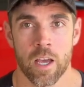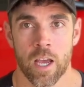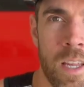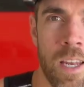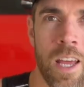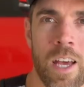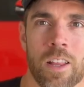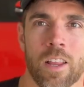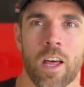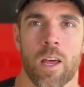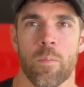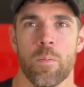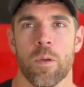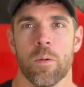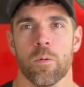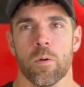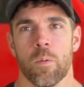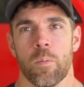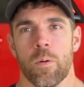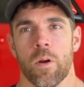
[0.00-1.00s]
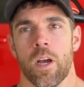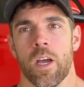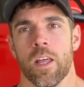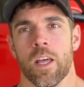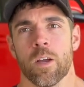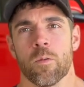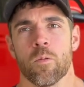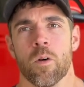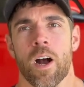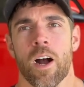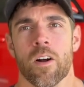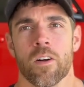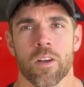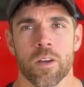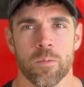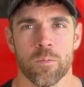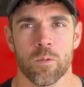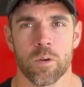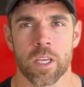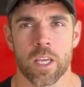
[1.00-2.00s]
Now, a lot of people are probably like, well, how
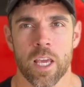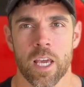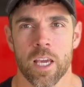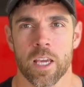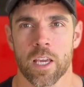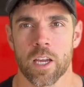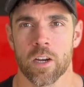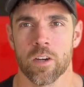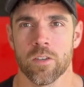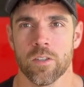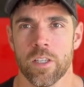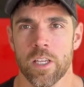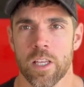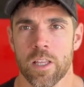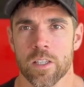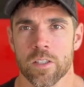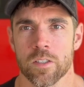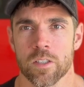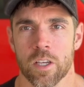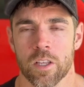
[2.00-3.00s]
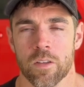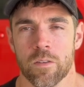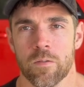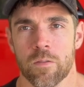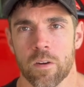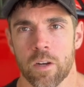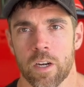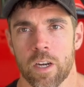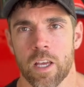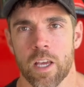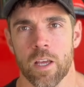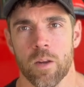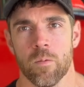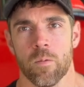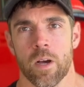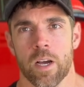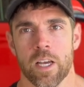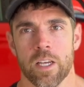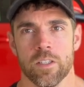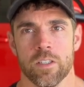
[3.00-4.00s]
come we can't guarantee this on the front end?
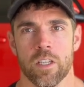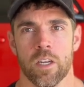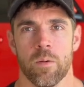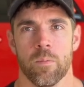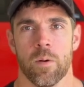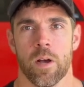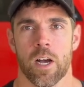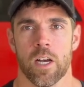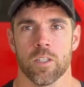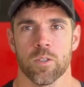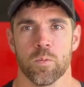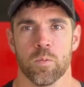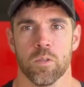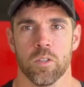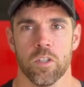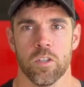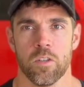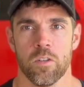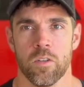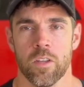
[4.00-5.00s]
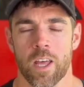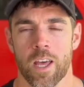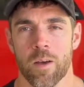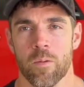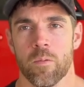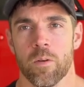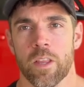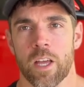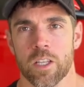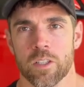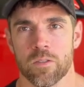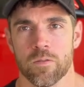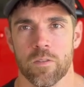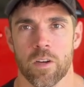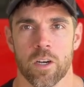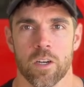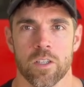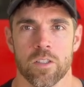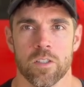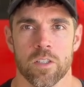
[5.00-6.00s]
Why isn't it possible to do that? Well, that's
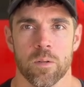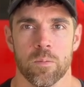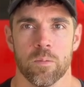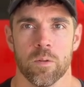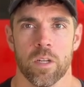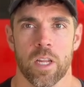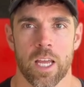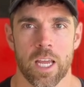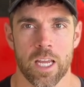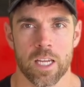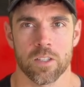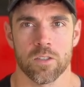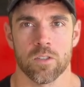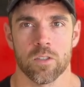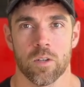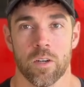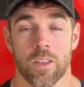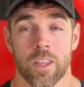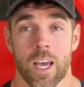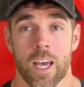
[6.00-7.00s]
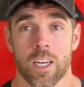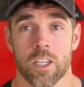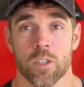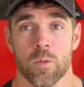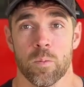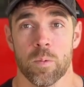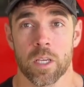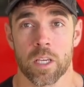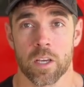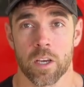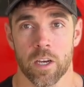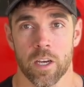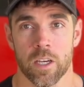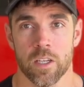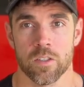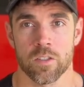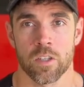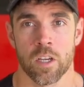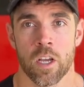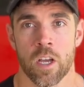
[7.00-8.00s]
very simple to answer, and that is
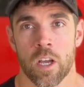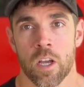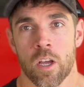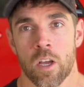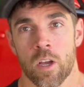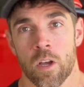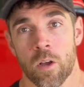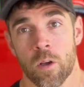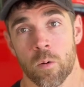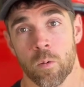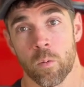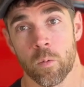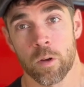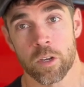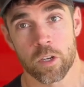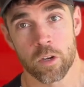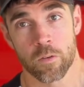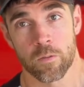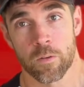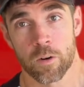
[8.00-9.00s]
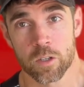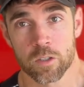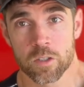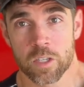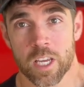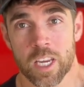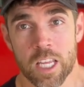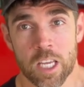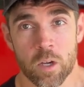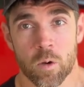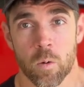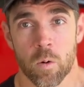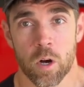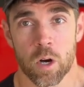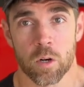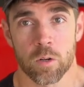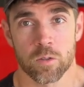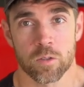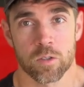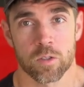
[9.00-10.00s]
because when you're first getting
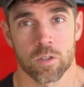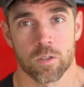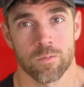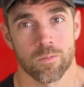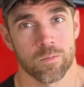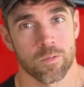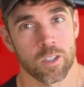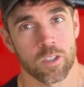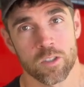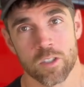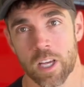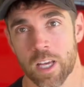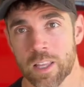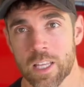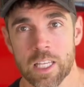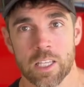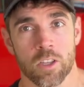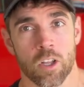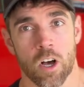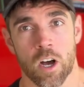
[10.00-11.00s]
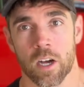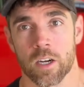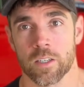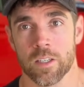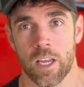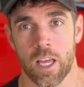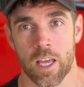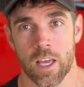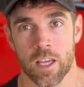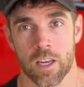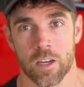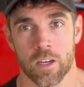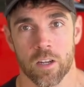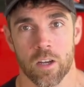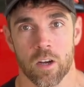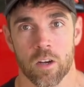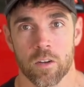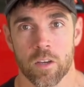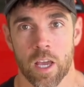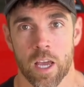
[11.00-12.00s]
quotes, there's nothing locked in,
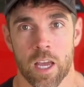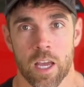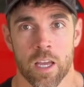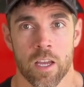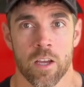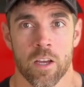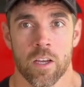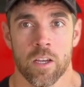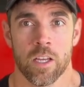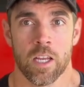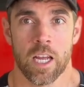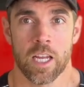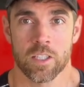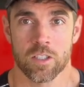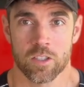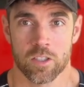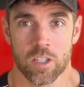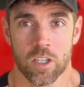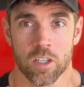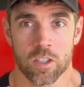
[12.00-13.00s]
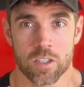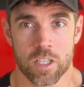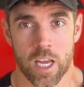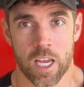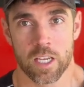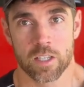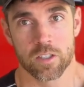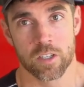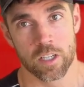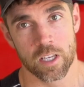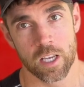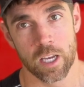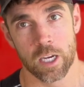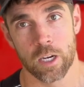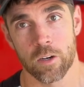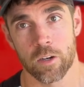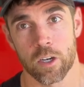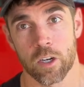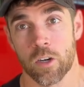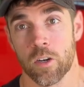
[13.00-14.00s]
okay? It still takes a
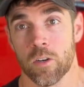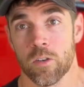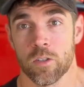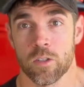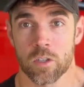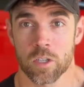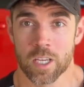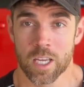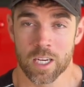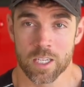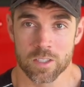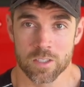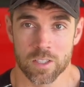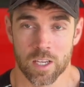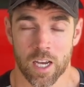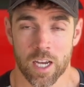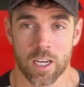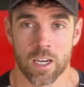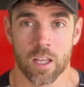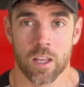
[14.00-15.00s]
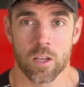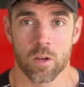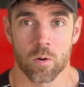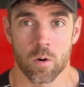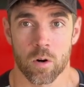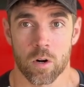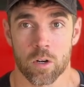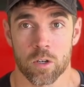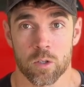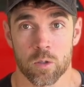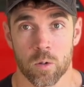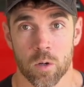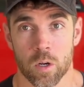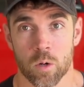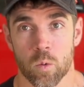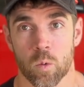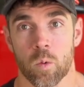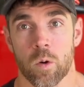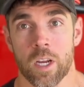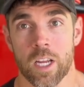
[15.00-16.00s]
carrier to get assigned to the order to
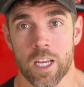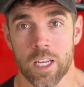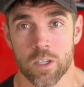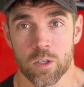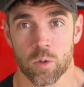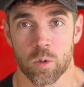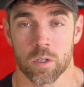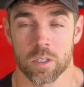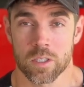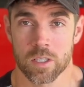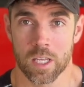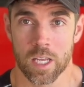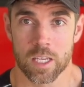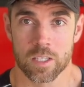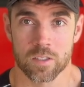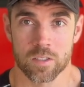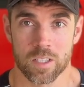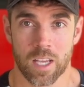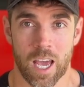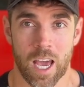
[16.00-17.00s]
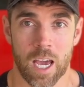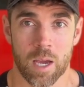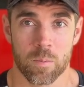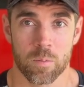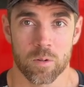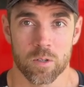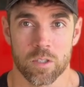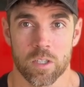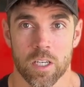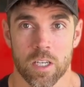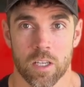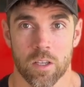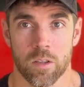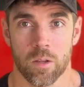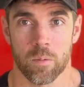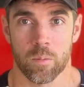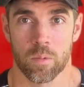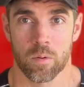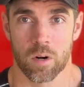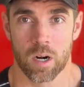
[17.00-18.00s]
agree to an exact
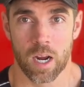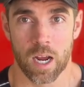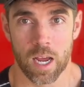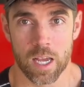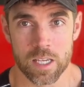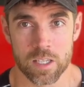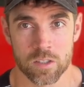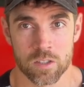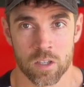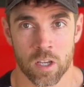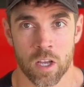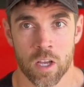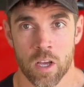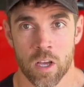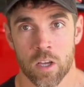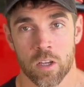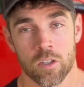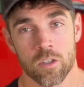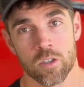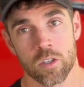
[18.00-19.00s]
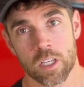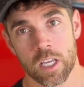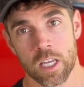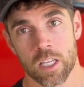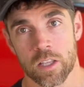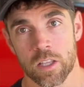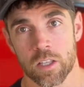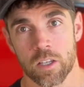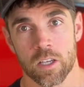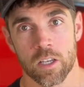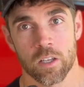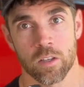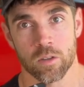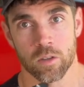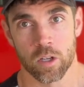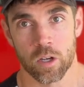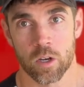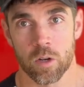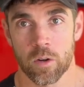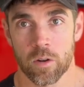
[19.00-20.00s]
particular price to get the
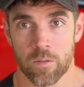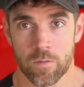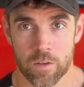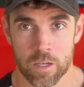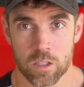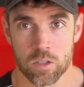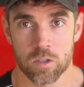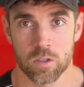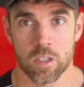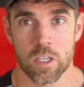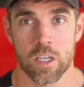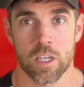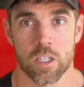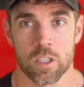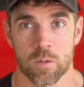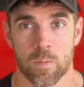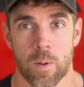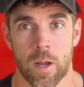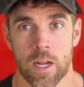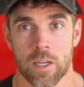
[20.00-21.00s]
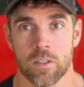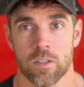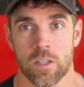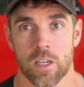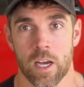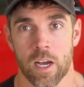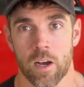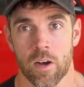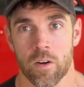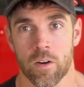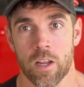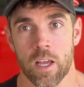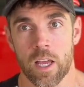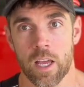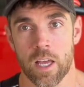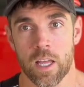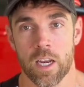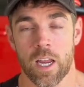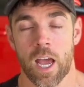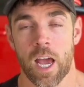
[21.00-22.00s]
load officially dispatched out
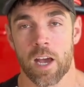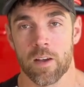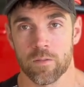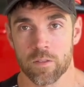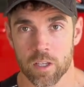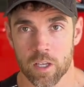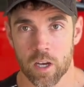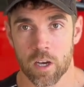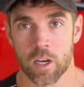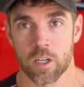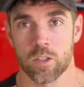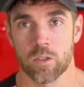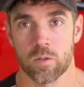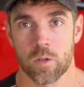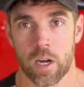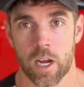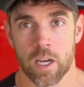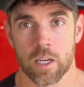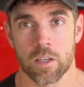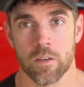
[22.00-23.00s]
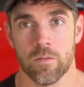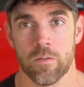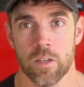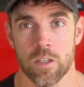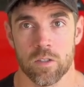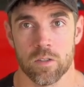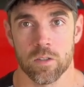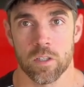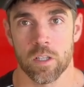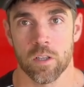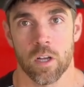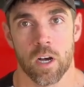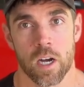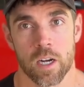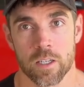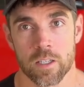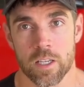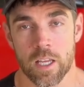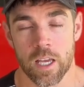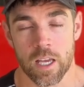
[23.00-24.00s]
and have the contract officially
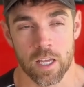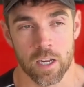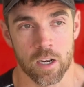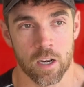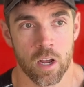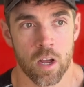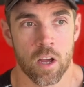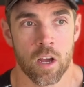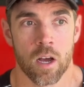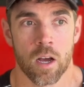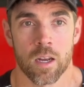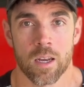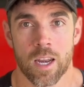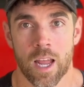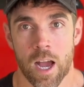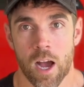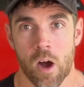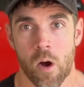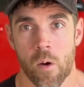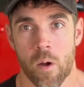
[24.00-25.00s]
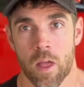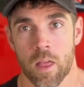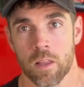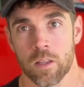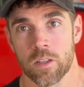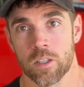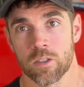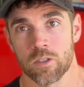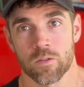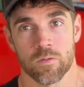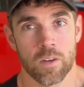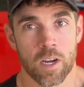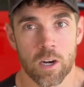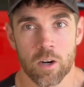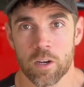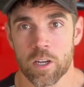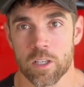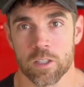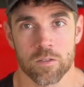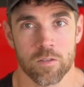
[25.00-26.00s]
locked in. Now, there's
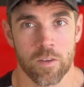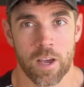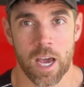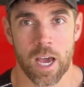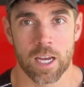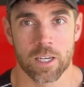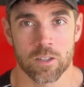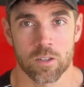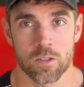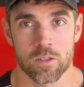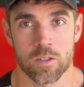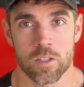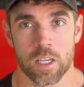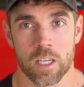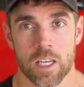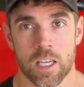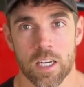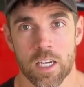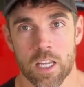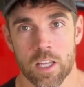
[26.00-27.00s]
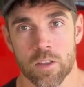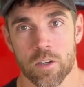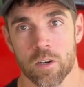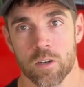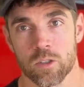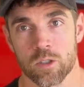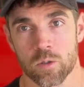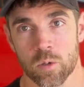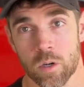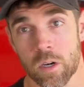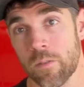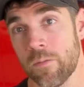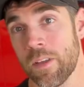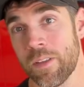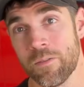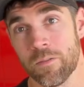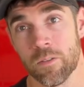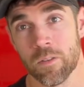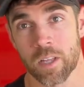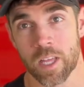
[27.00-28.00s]
various factors that can either sort of
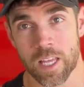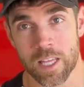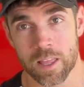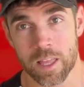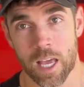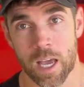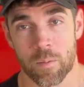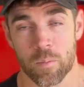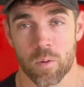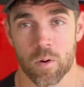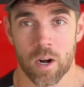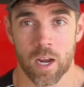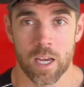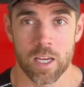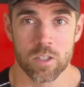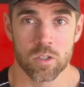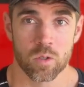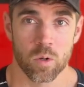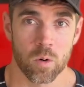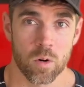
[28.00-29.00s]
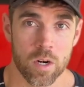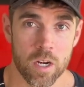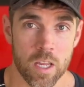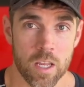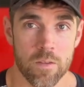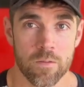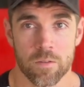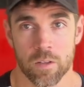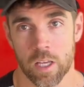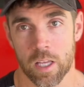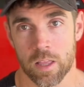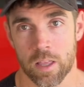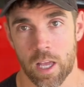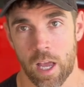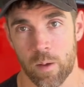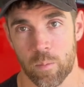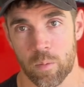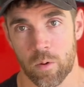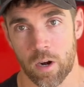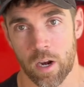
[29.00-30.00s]
inflate that price or deflate
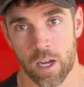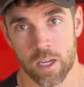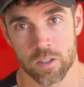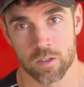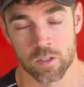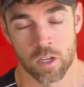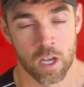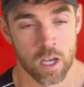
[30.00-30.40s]
that price.